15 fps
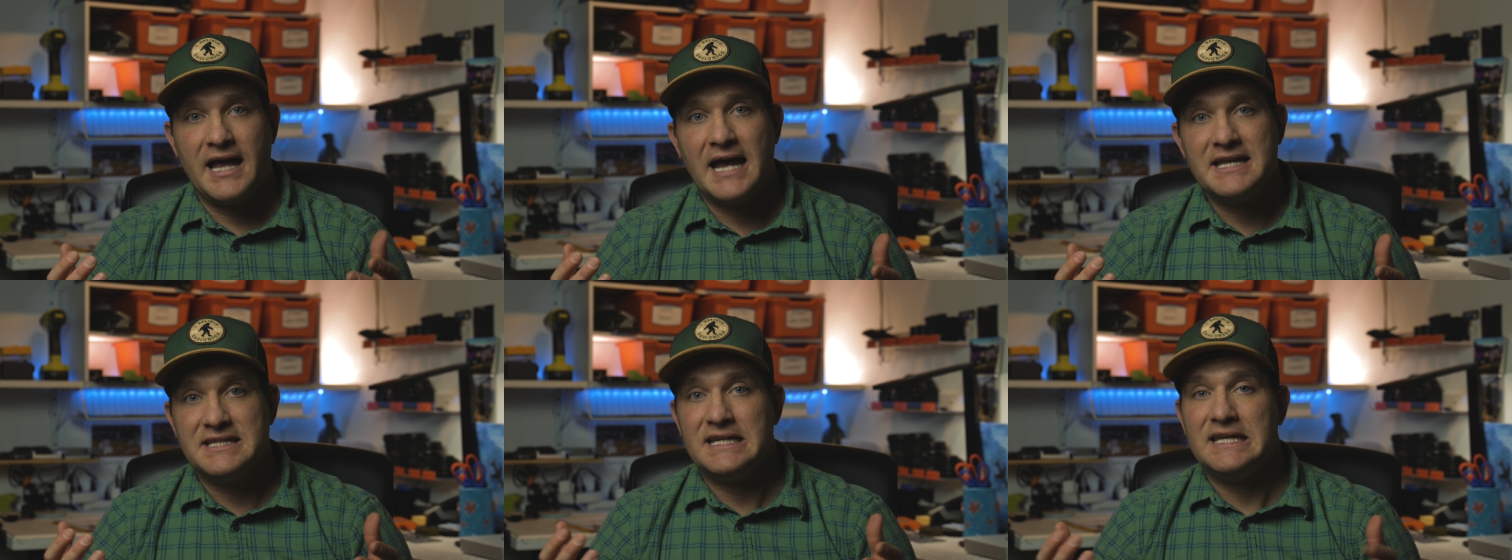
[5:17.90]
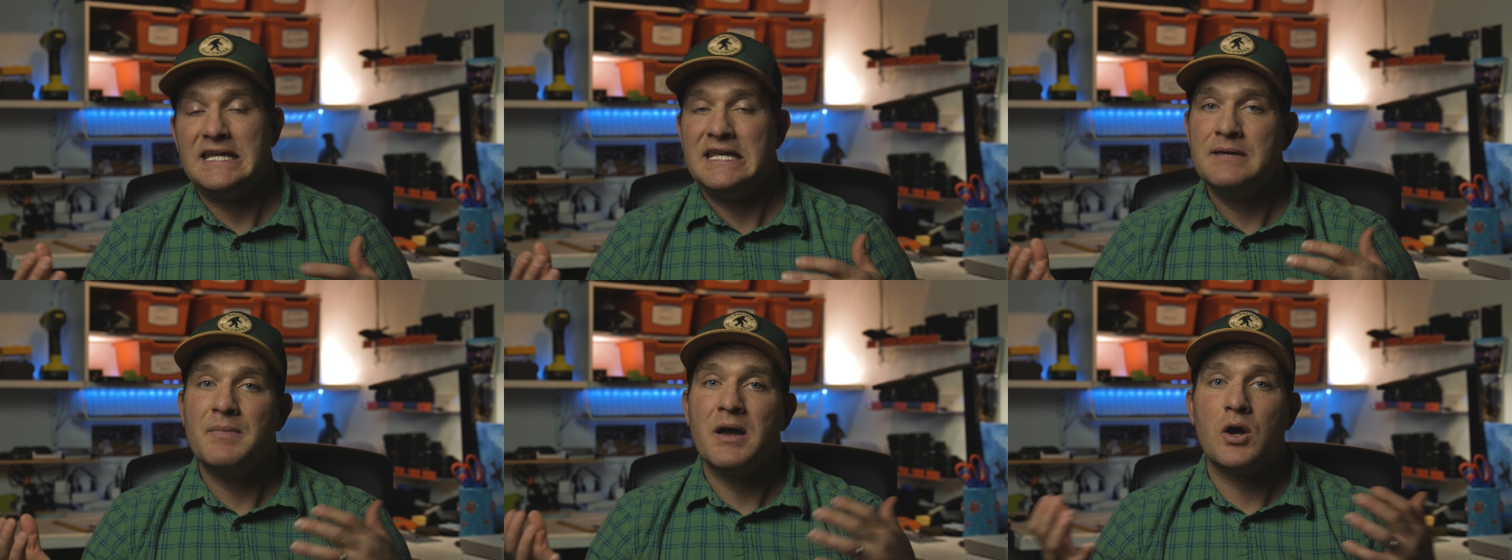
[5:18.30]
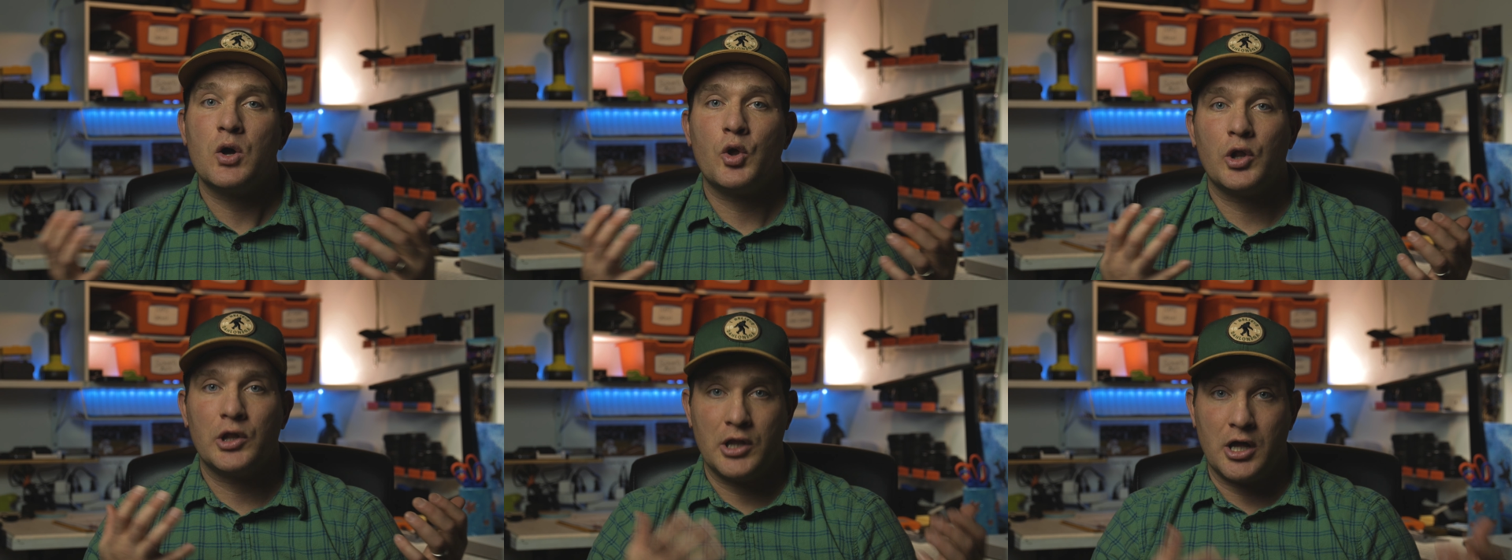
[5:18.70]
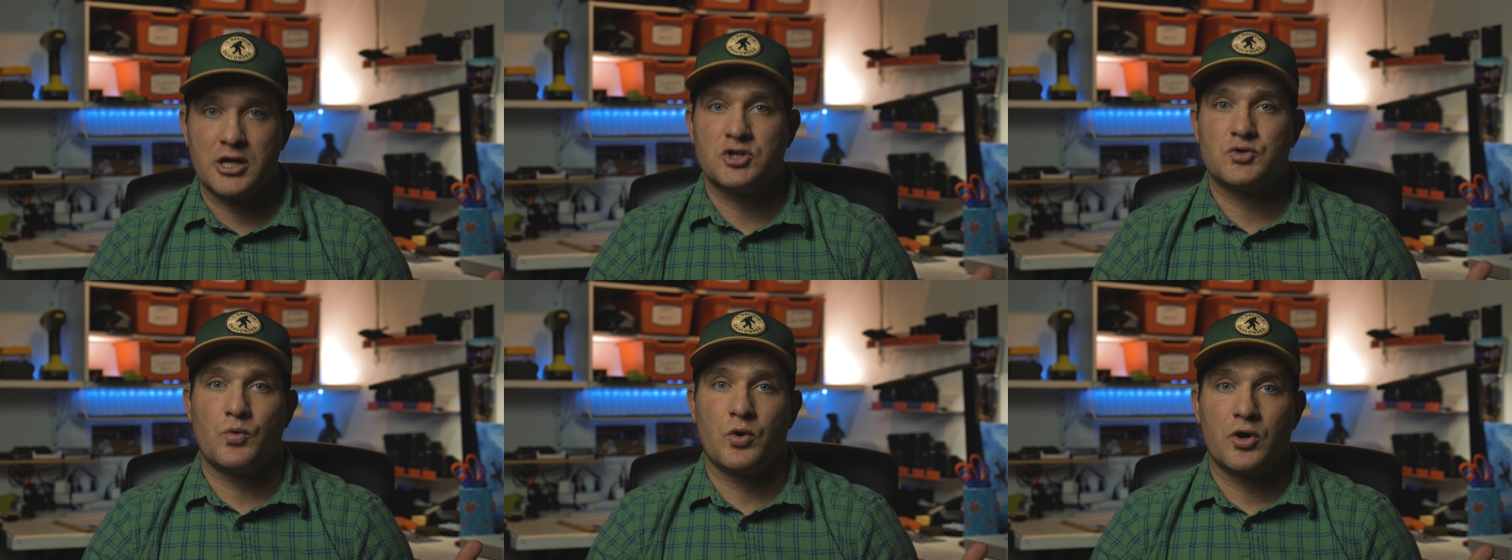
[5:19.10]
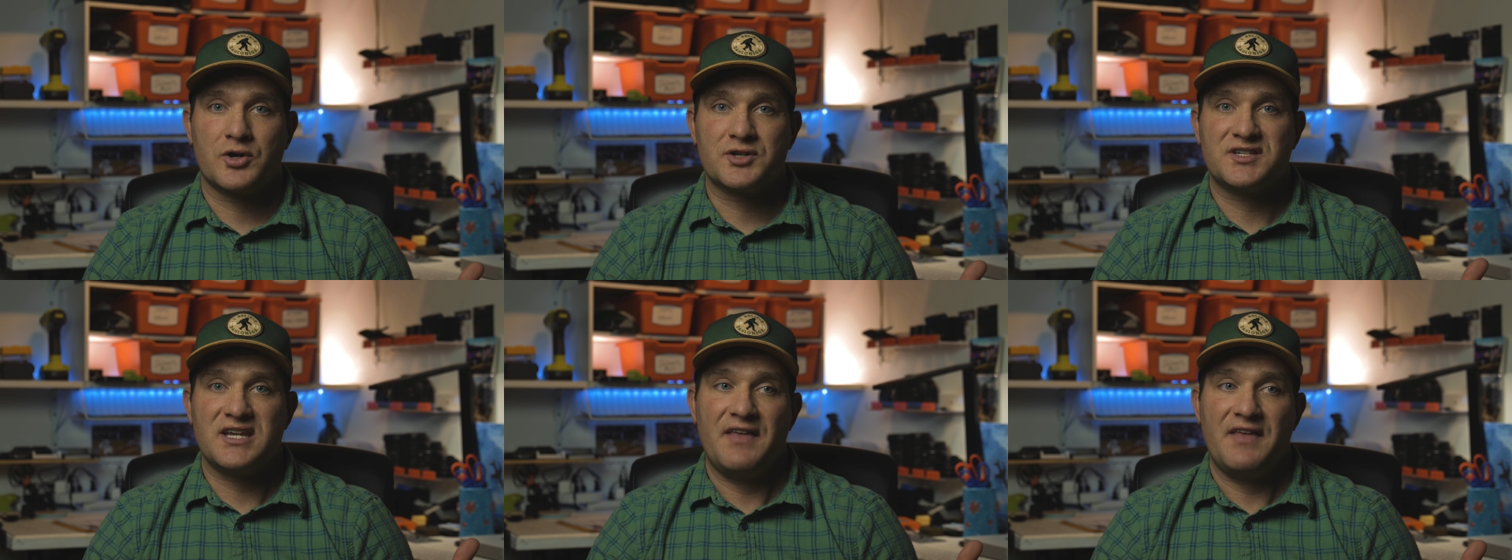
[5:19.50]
I did email Luggage Works